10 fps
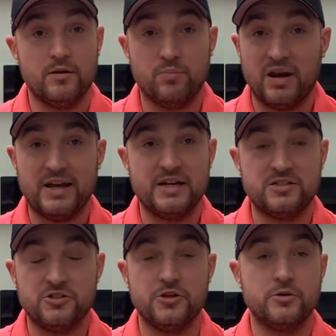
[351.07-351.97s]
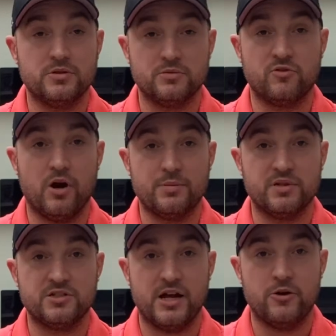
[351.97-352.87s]
please do subscribe to the
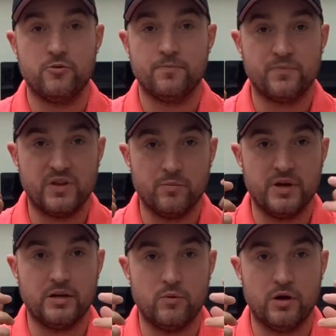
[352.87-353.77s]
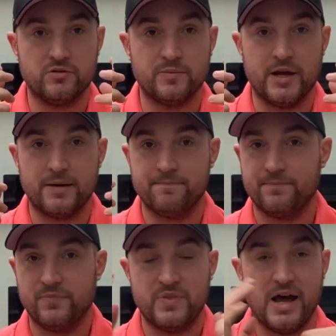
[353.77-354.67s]
channel. It would mean the world to me.
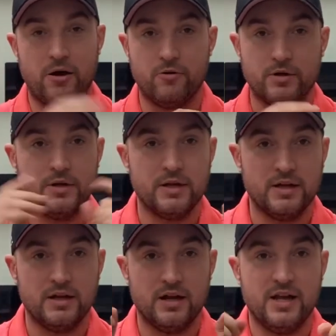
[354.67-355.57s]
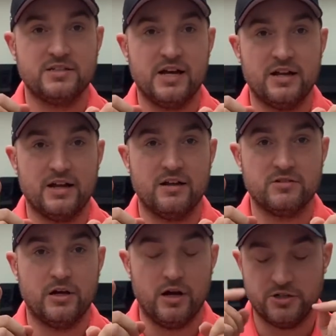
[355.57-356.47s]
Now, let's get down to
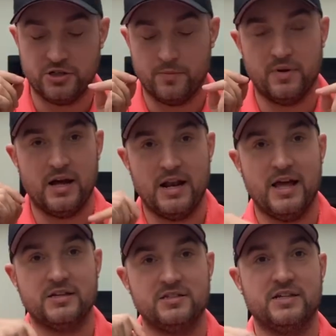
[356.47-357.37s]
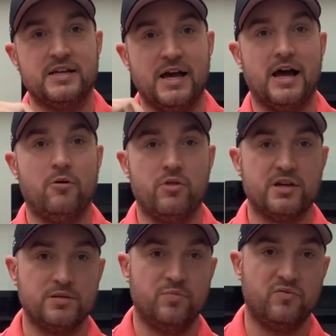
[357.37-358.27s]
Hersham and let's see how
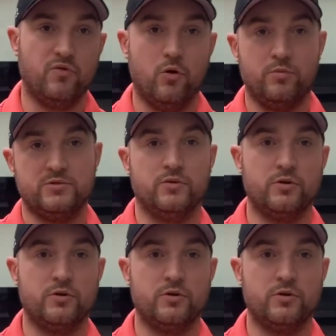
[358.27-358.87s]
this performs on the